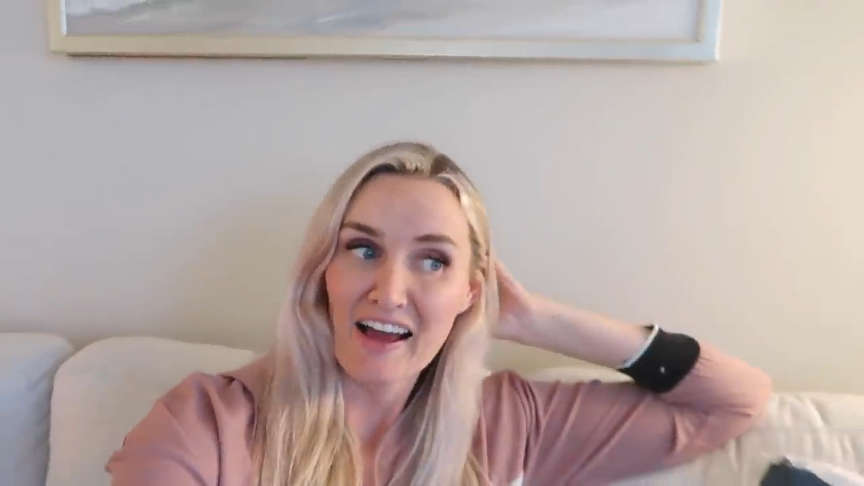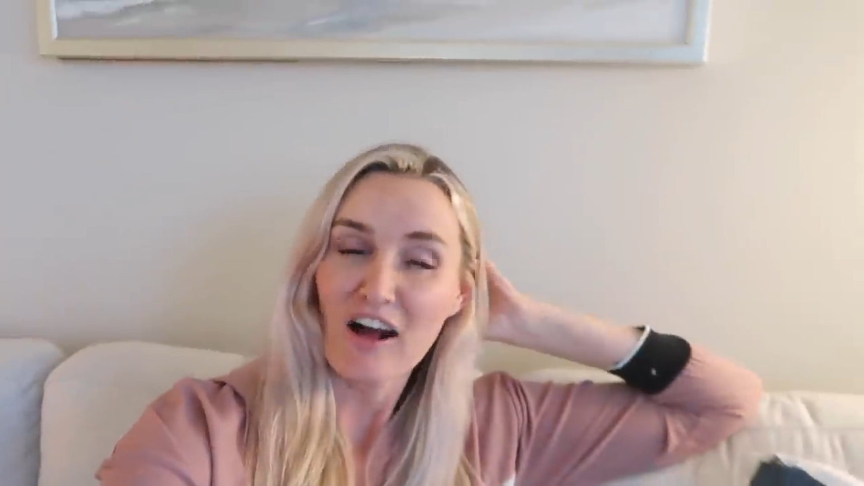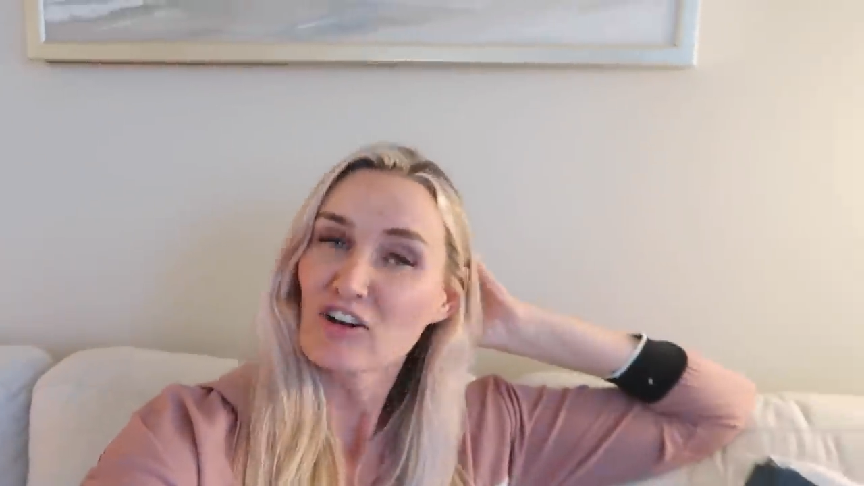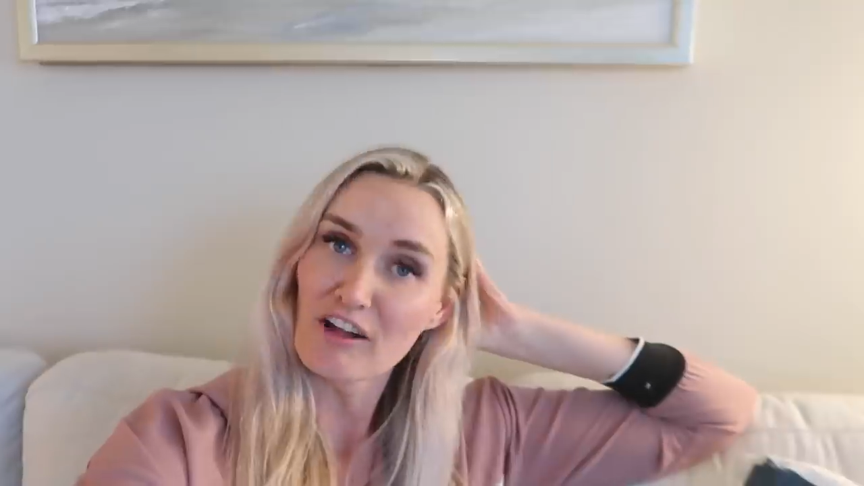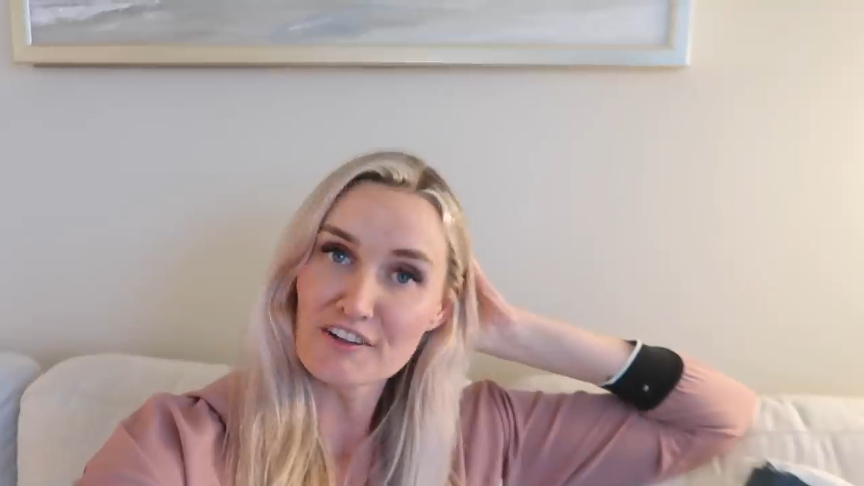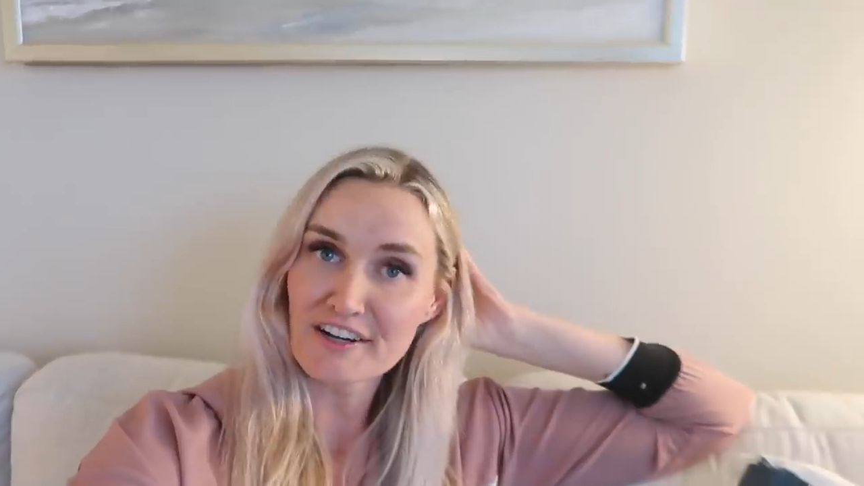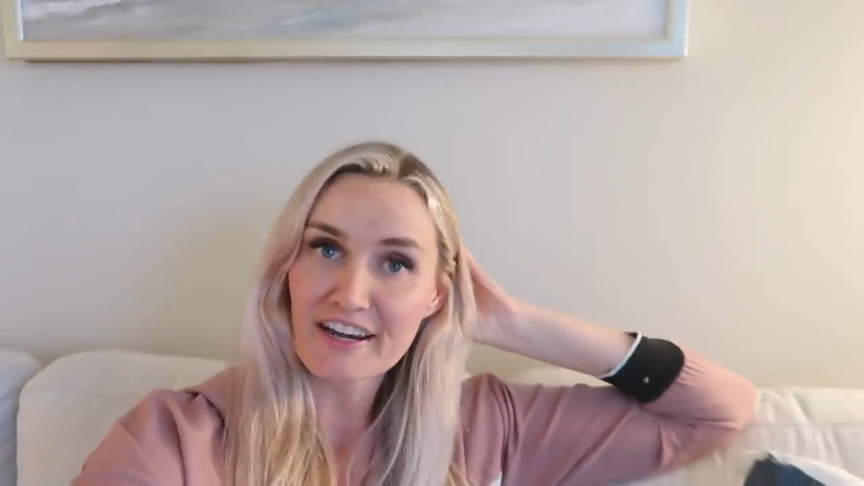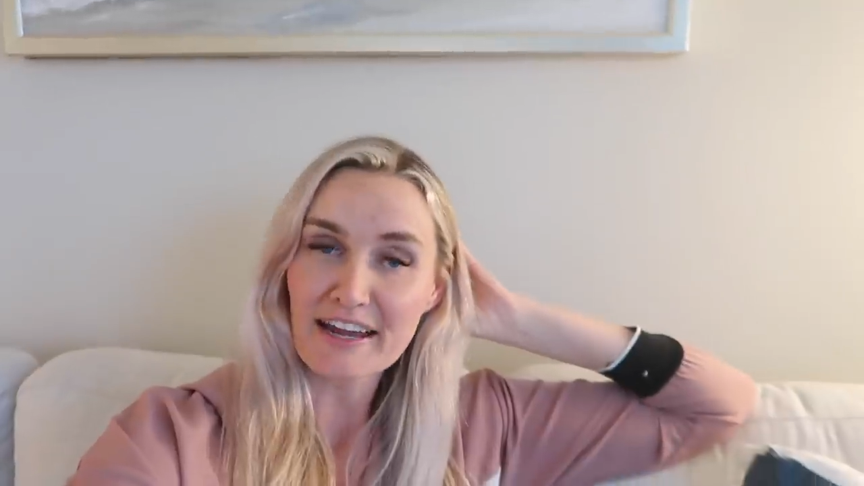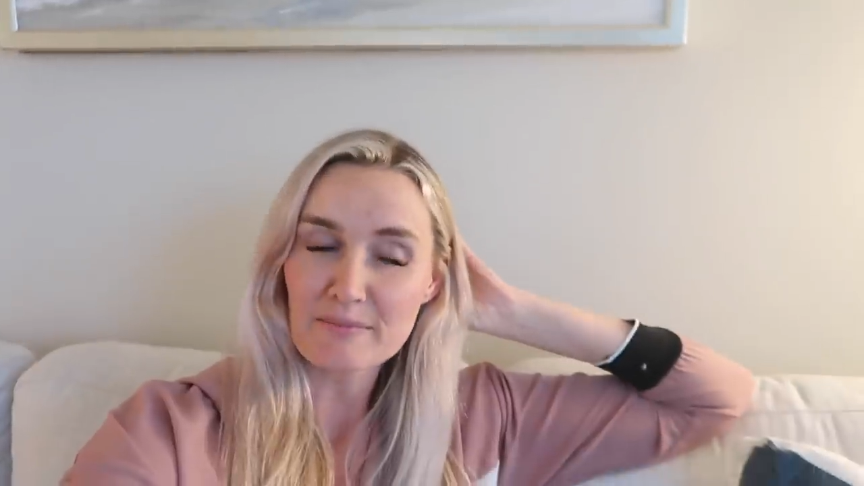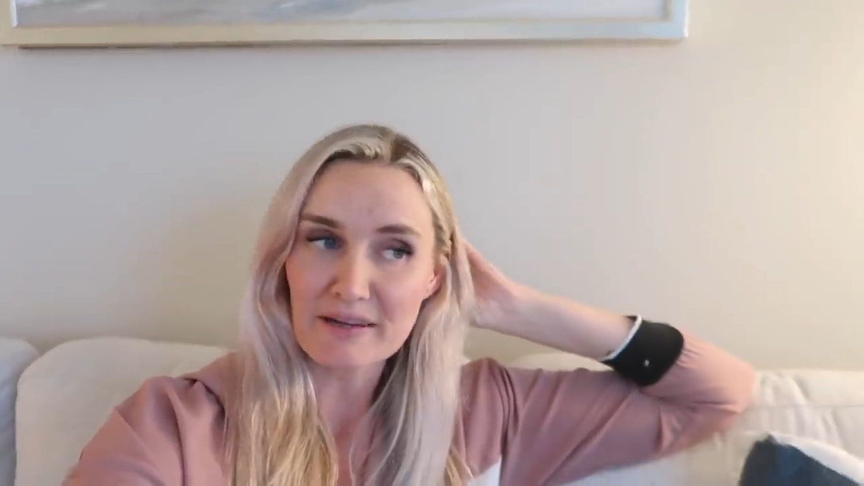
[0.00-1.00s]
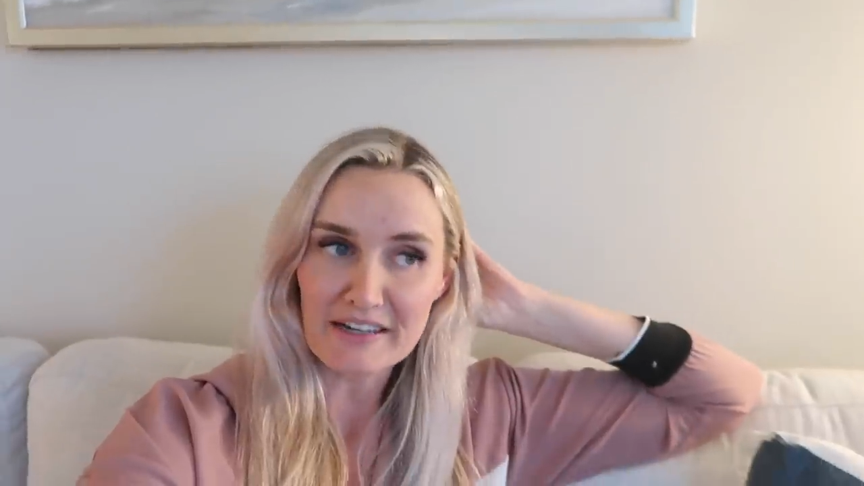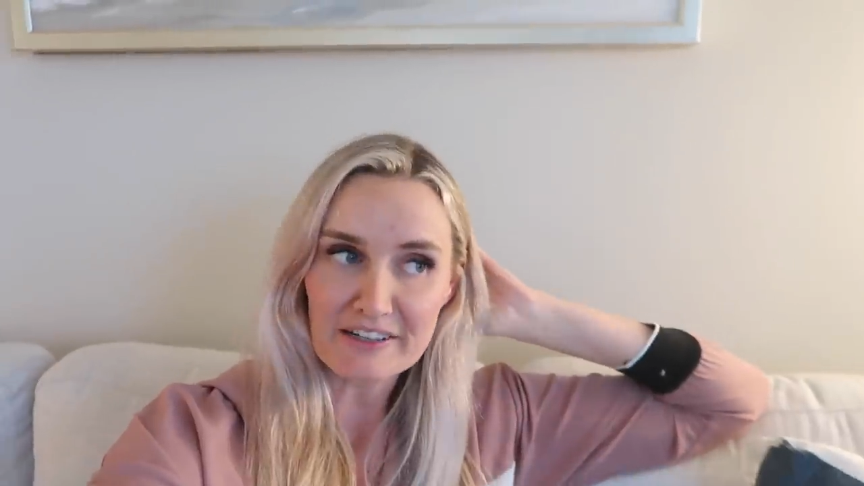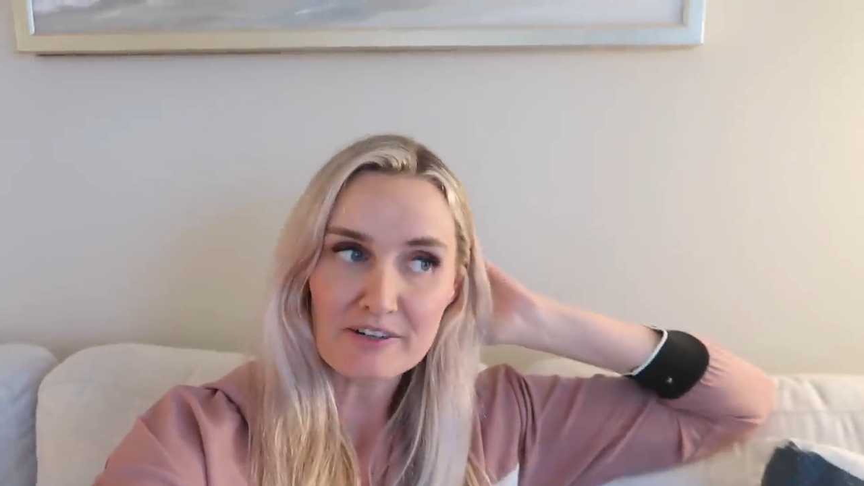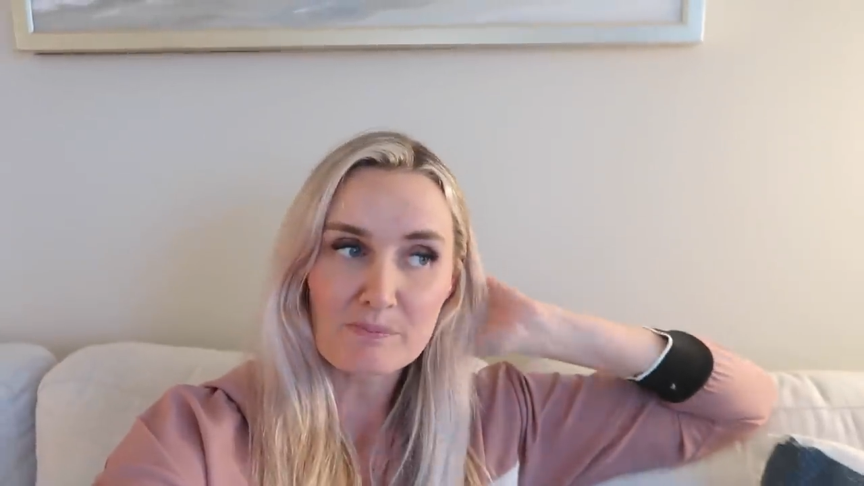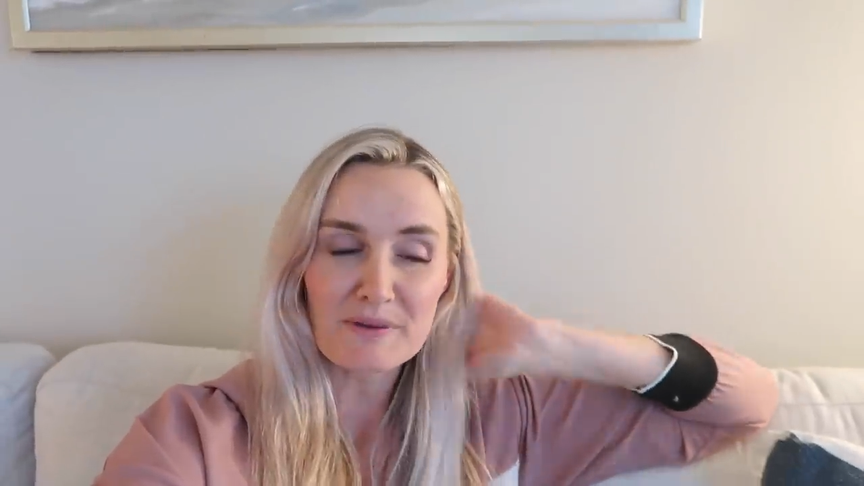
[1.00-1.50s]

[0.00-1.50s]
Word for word: I'll call it a nightmare